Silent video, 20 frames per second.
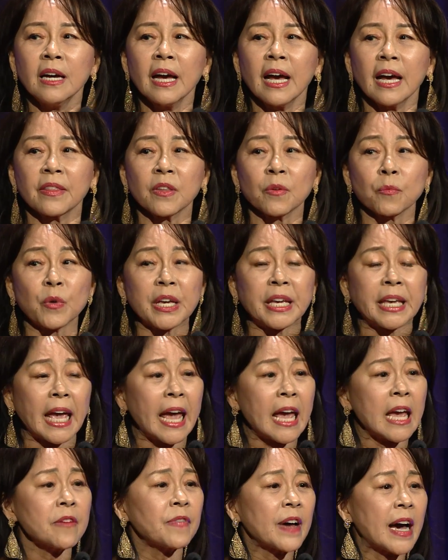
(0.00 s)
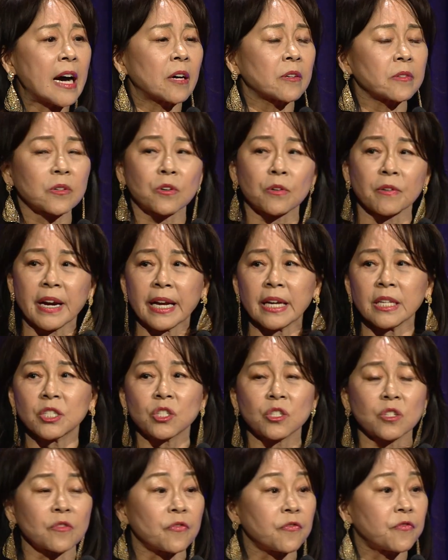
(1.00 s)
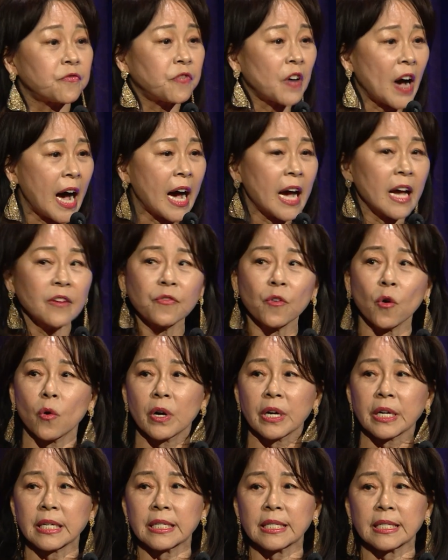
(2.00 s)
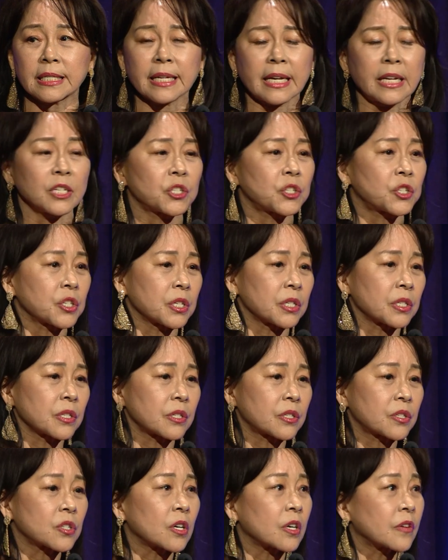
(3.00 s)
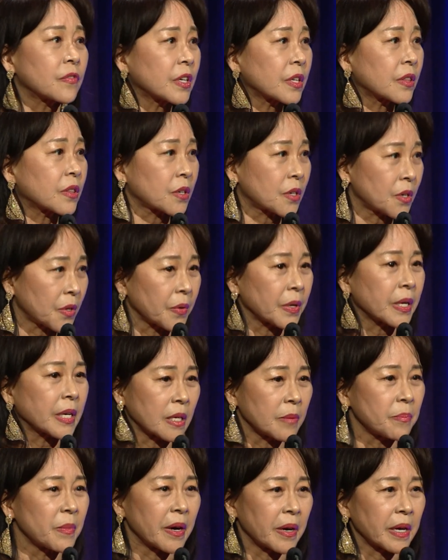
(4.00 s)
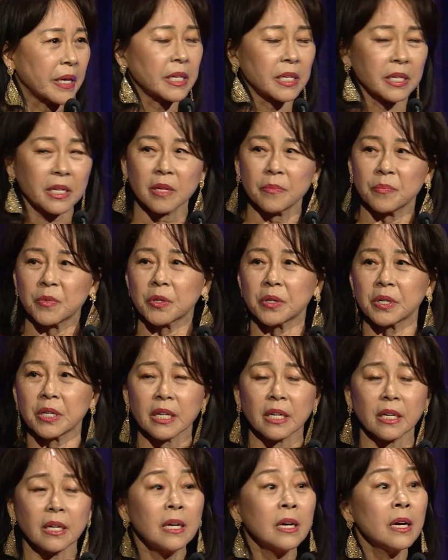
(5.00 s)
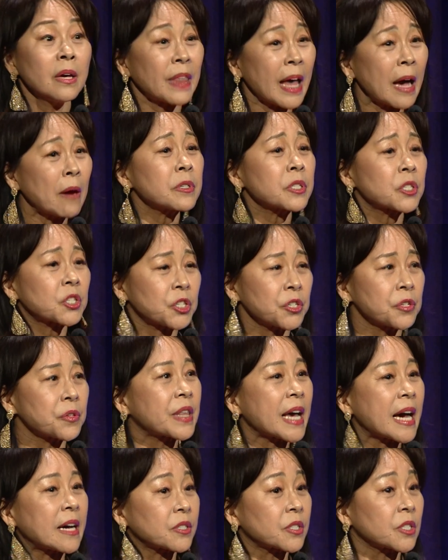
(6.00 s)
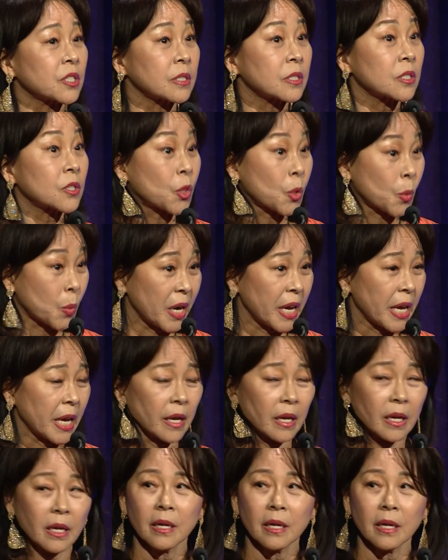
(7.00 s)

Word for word: and then we gave out grants to five organizations serving the Korean American community. That was 2003.